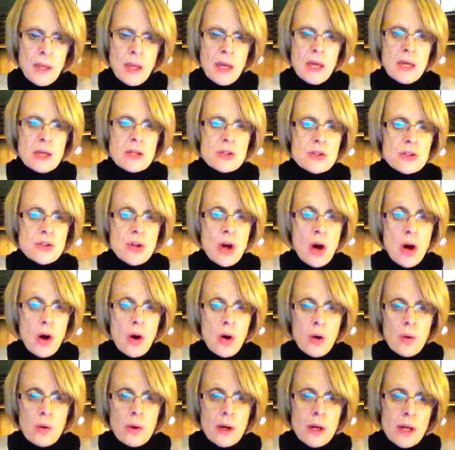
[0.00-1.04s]

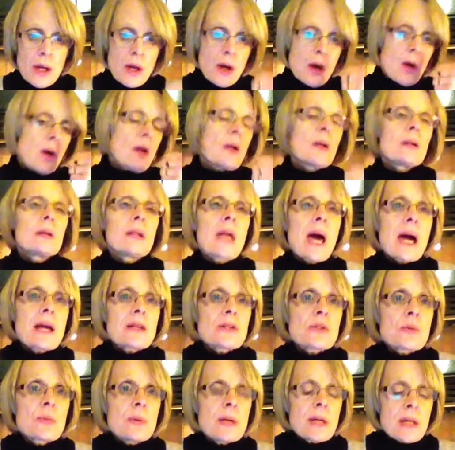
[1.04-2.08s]
So
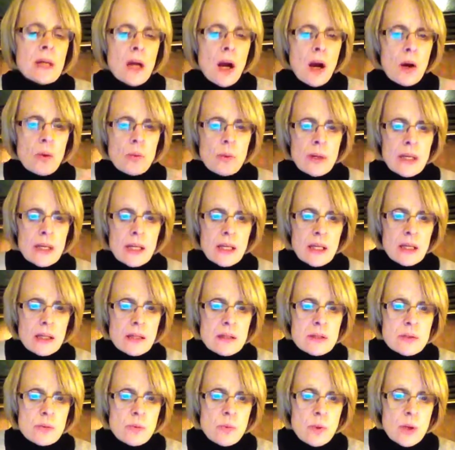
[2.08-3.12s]
last week, our
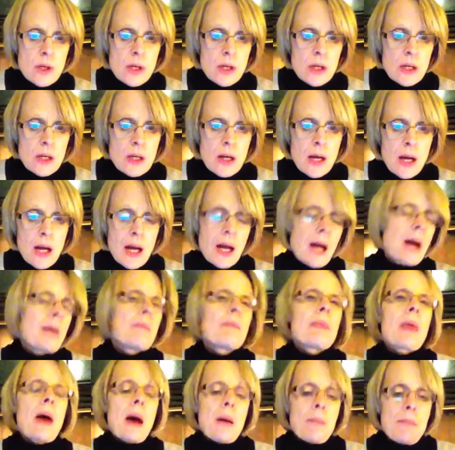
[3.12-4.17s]
readings were
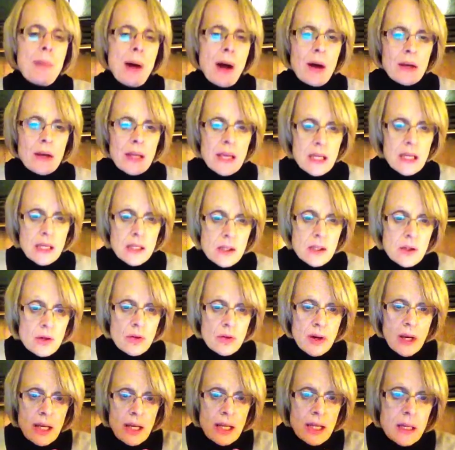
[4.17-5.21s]
about
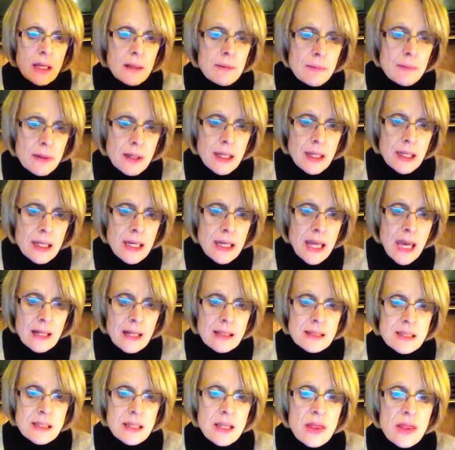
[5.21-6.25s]
integrating,
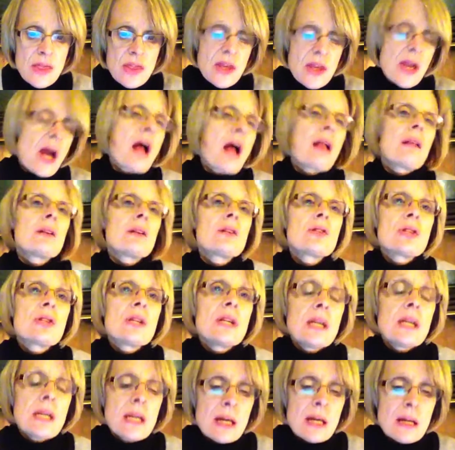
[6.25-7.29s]
connecting
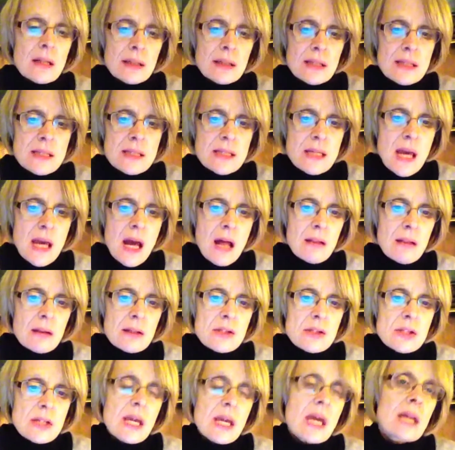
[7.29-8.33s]
theology,
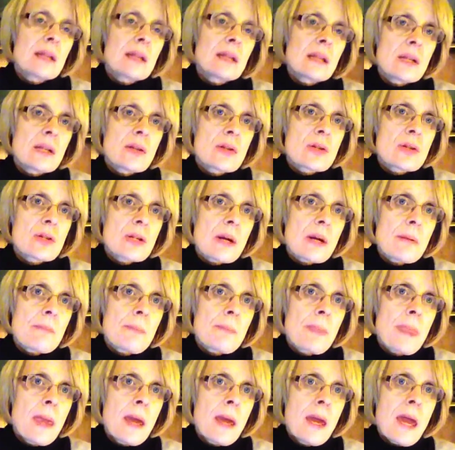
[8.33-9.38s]
ecclesiology, and leadership.
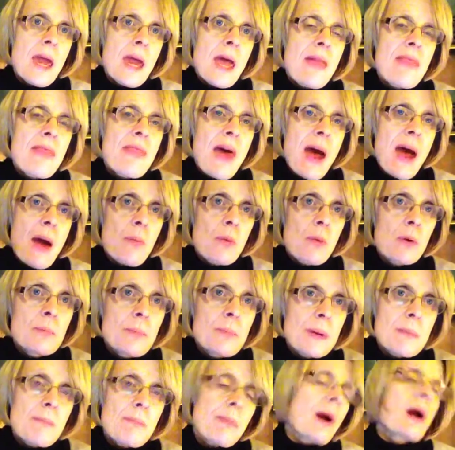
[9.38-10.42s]
And that will
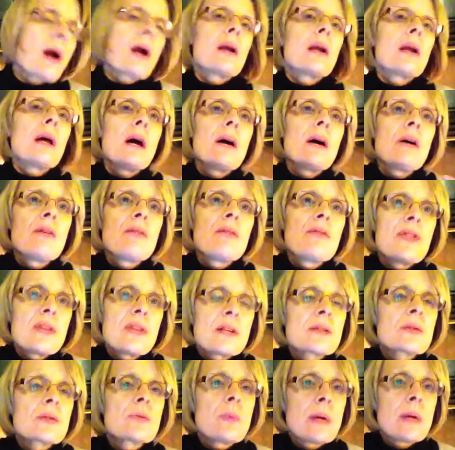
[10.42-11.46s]
be part of
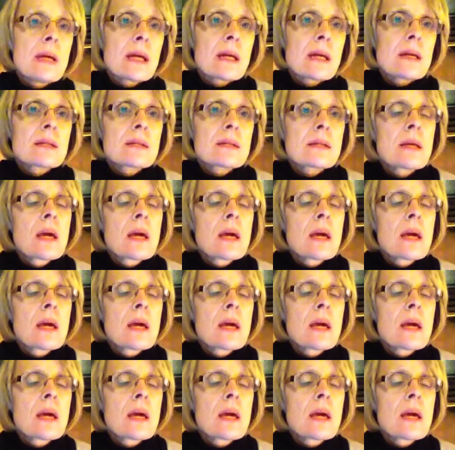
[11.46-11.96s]
this week's